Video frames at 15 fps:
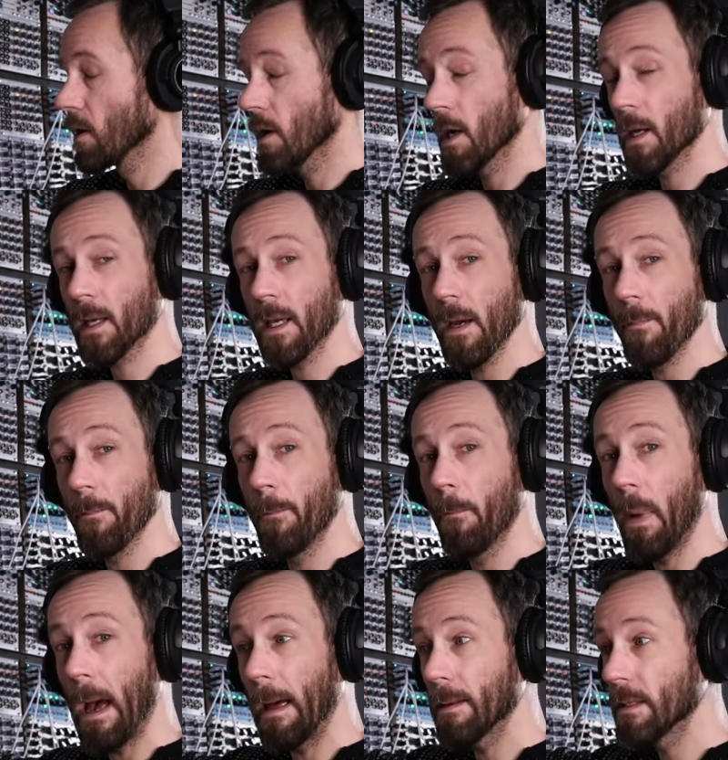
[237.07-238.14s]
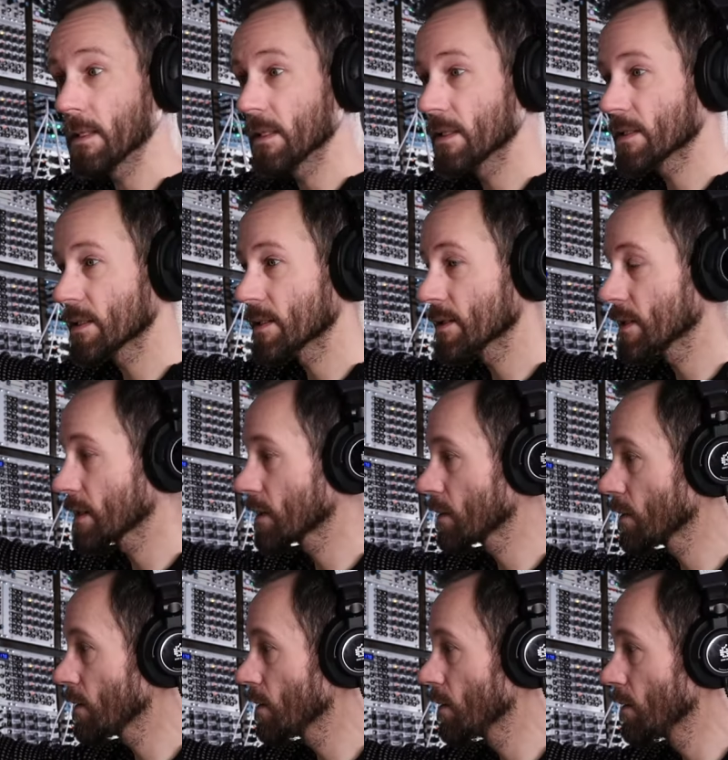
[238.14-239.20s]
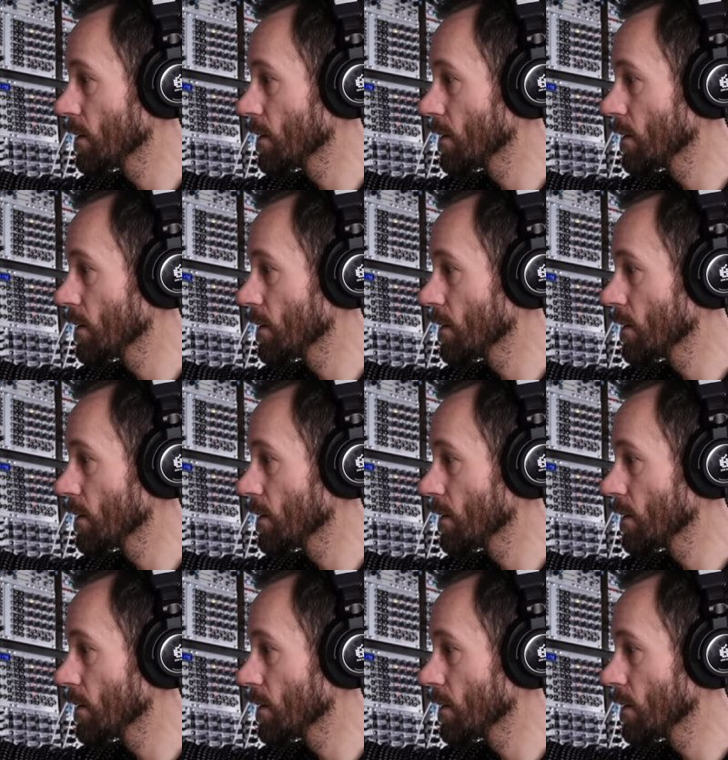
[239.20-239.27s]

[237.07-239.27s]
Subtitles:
I can pan this signal.